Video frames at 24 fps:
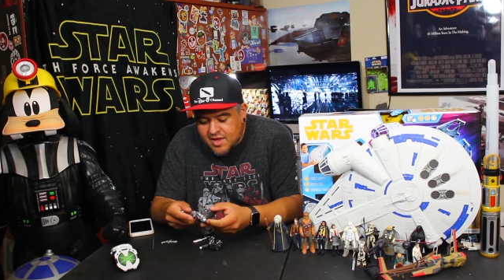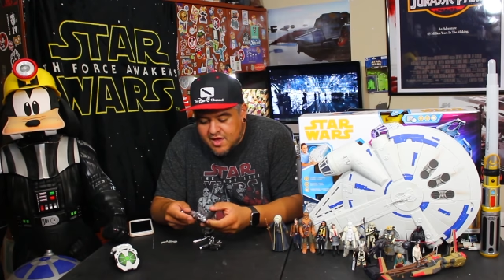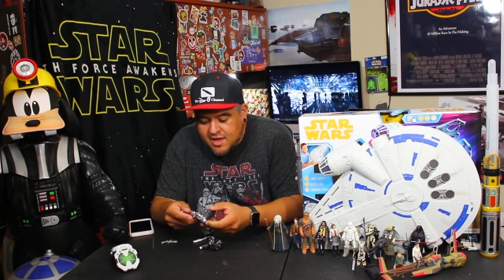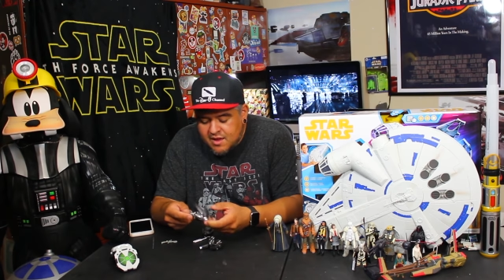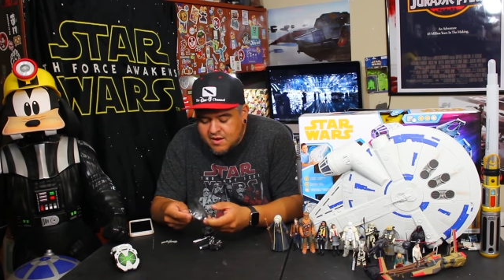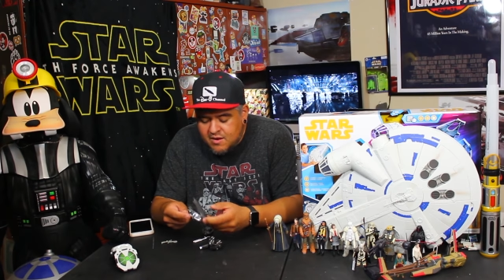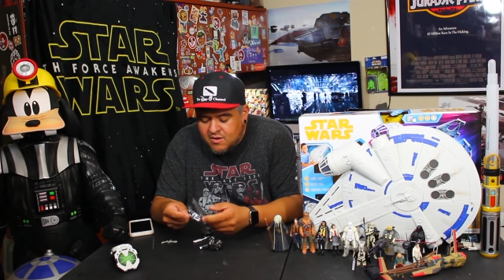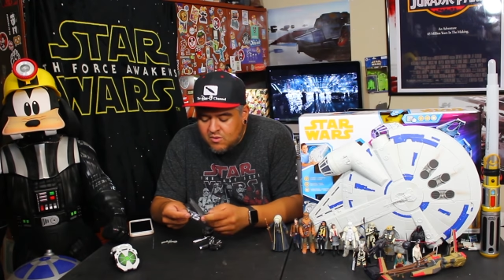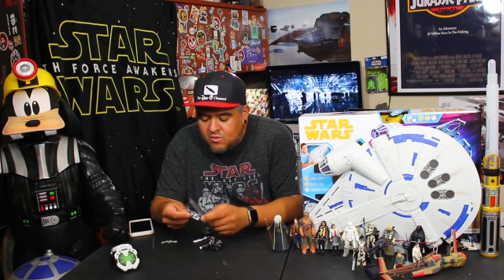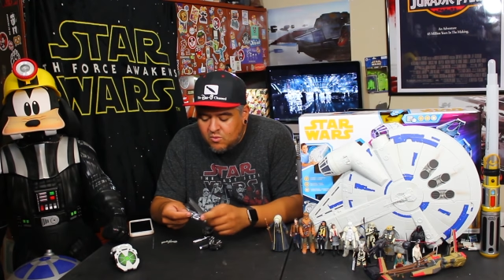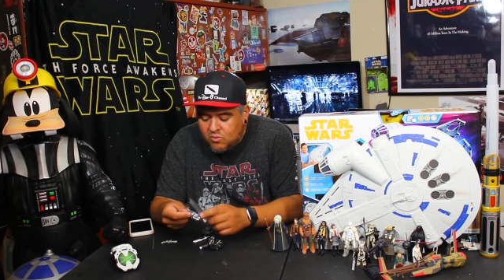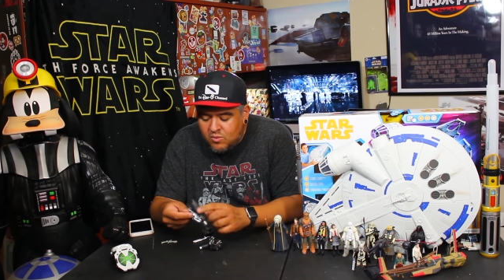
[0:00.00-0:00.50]
that.
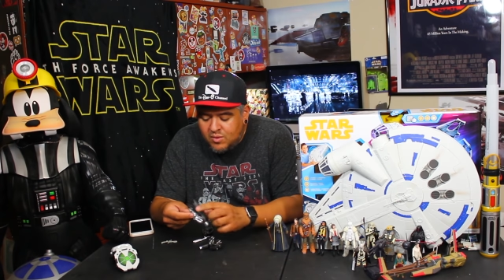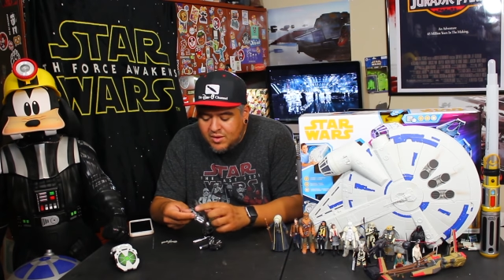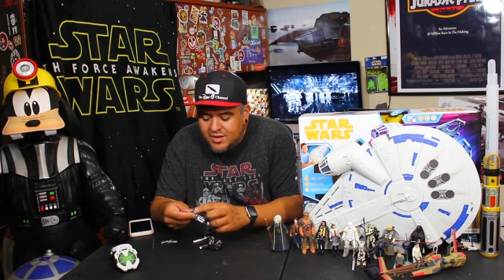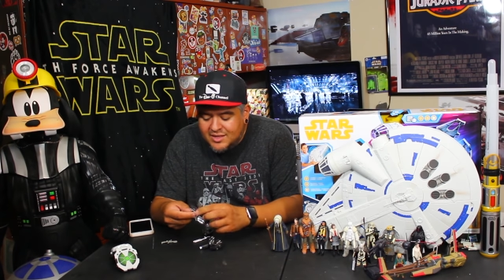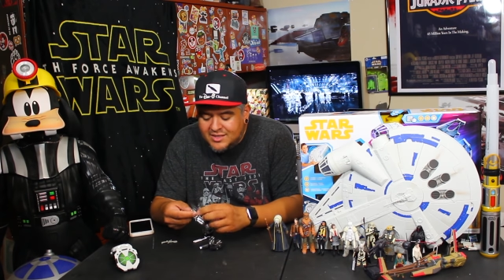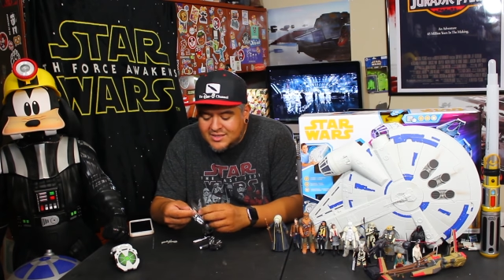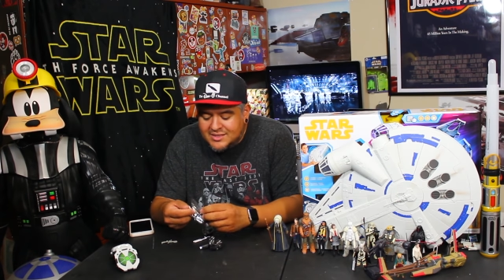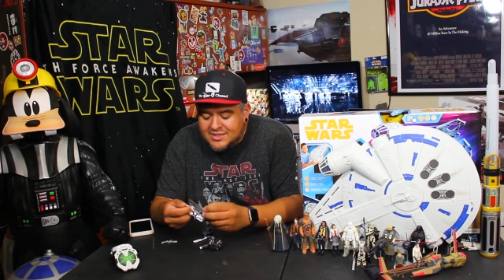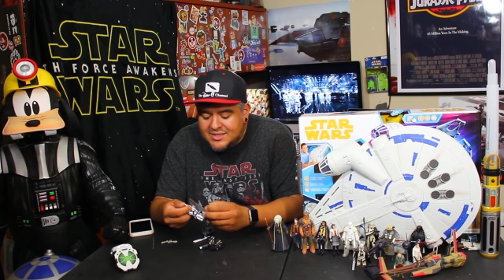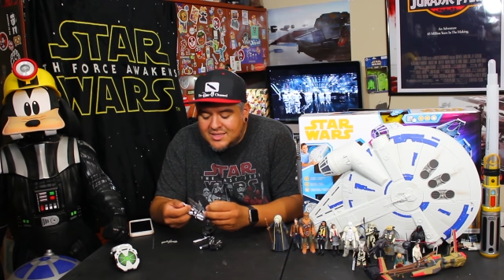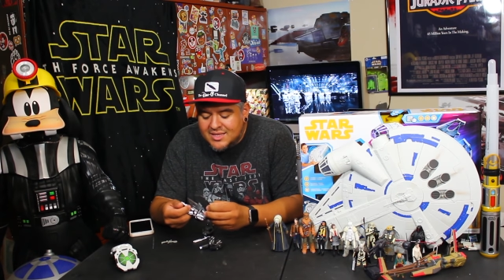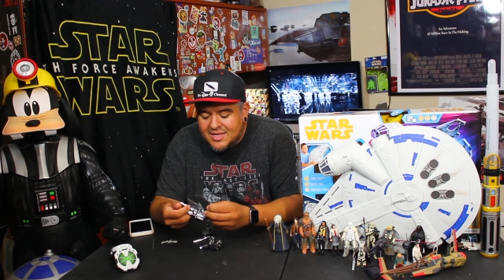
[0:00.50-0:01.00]
What
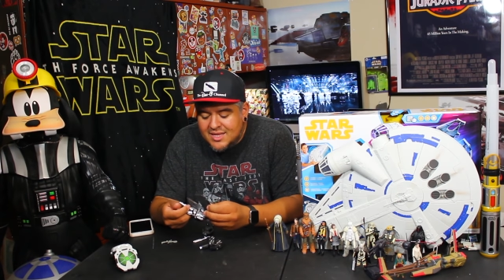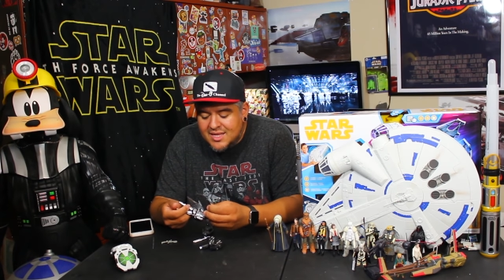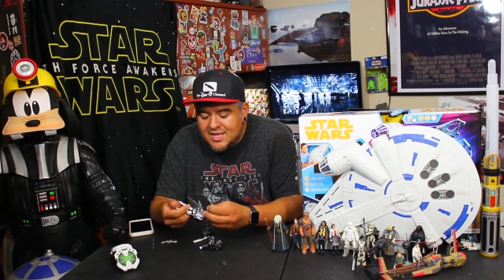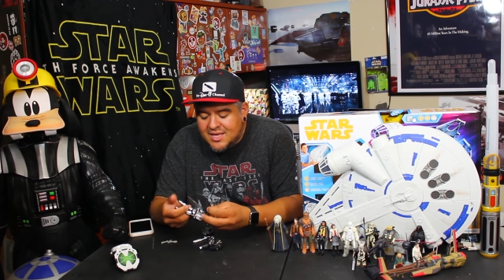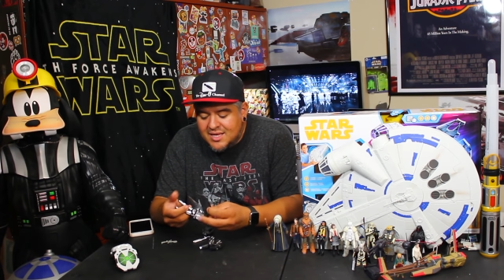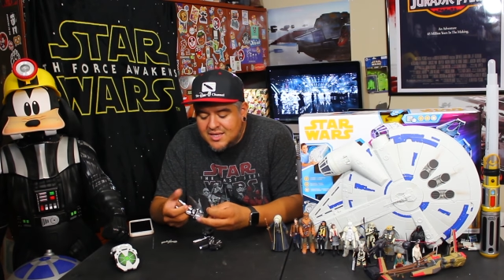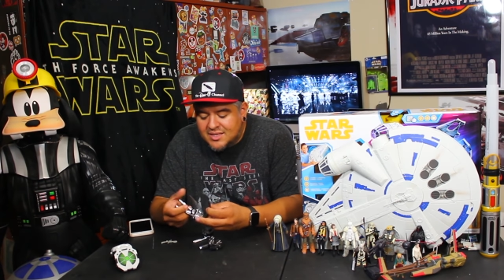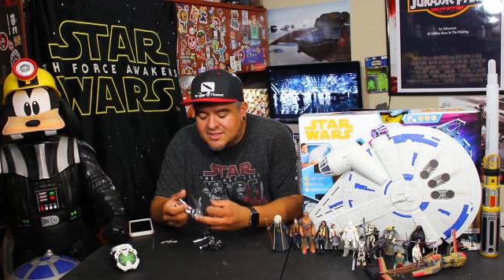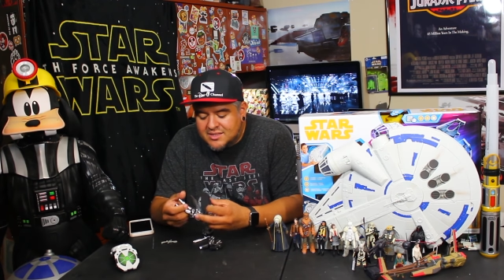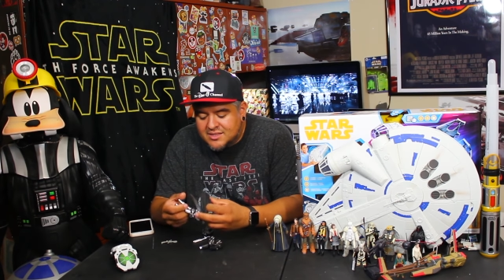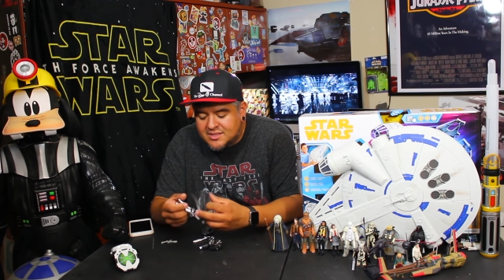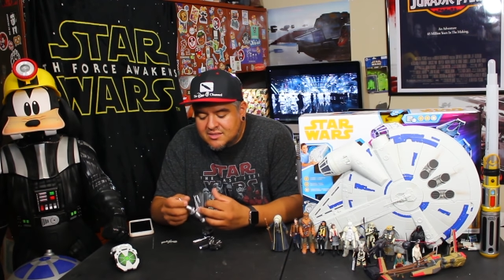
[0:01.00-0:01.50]
is
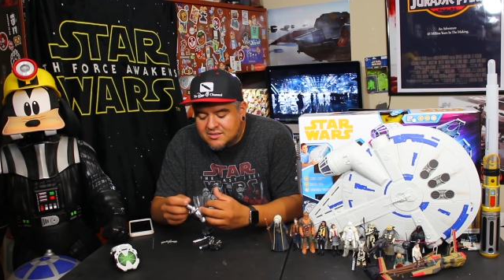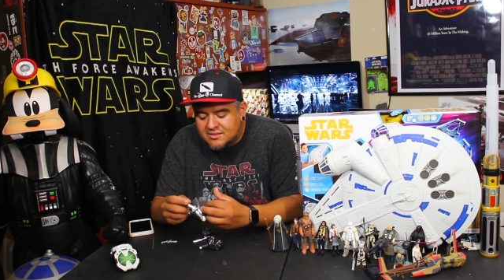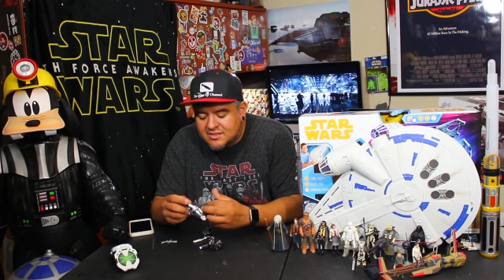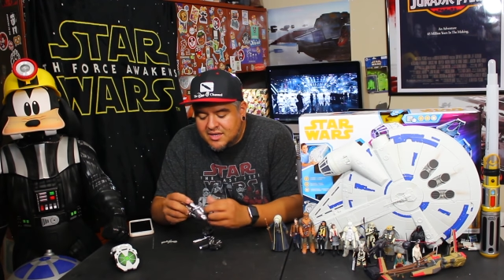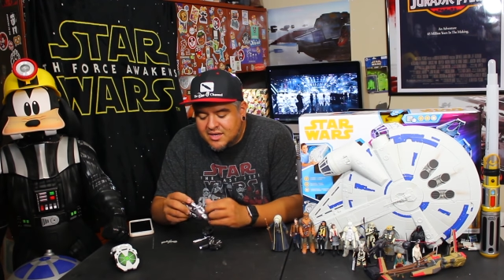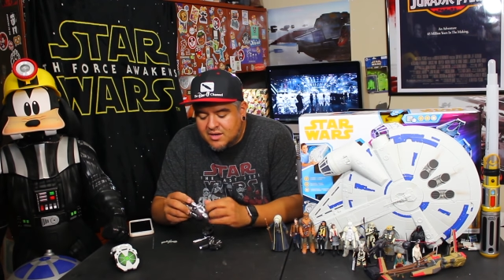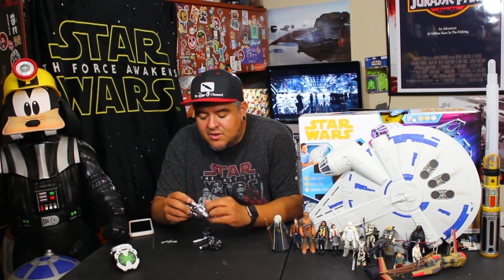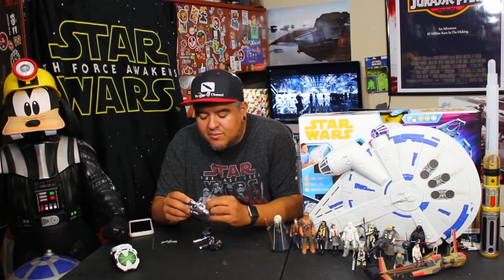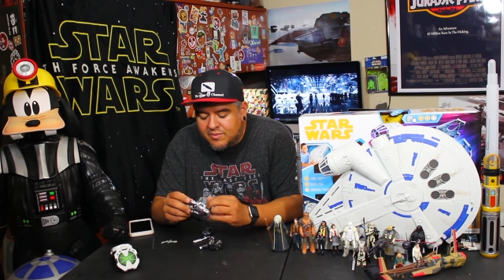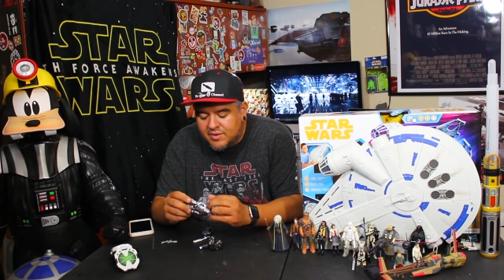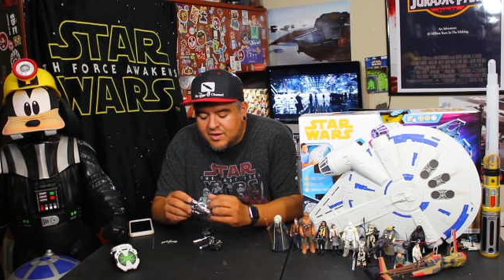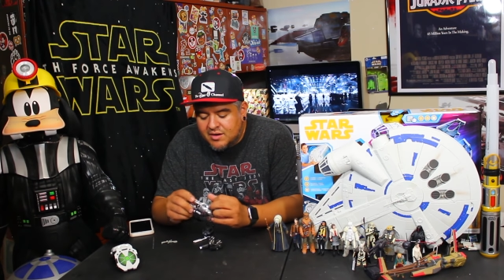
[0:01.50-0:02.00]
this? There's
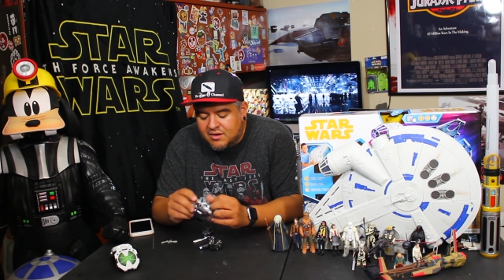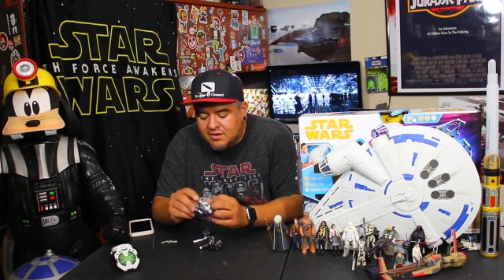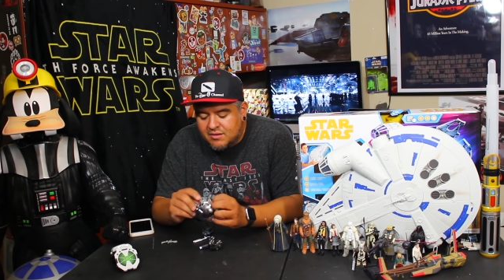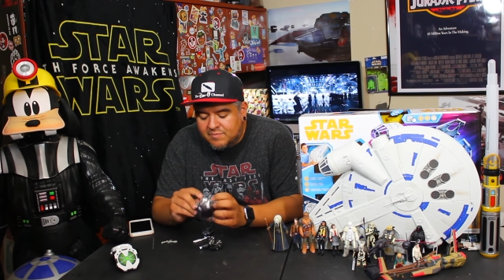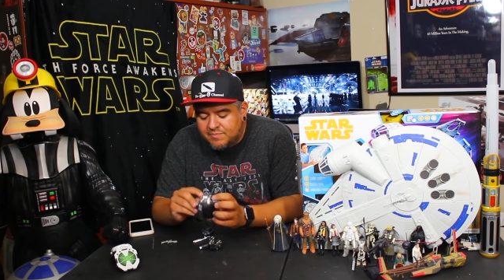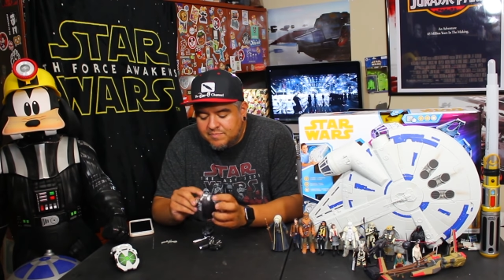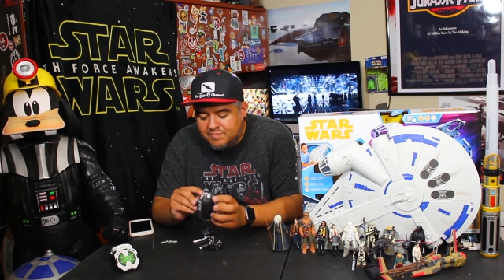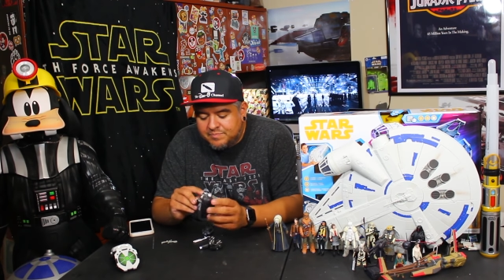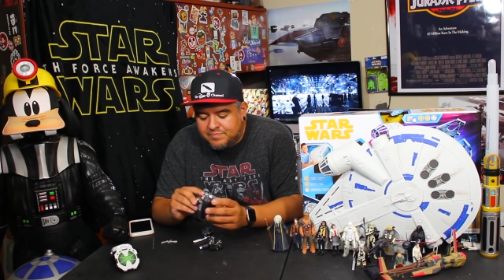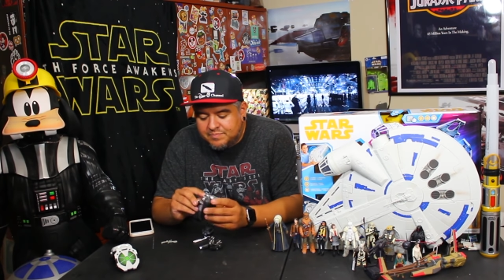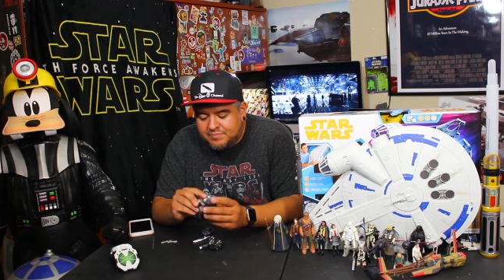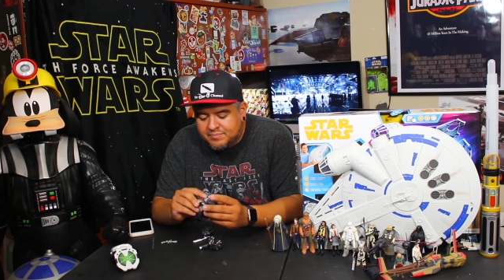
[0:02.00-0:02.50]
like a weird...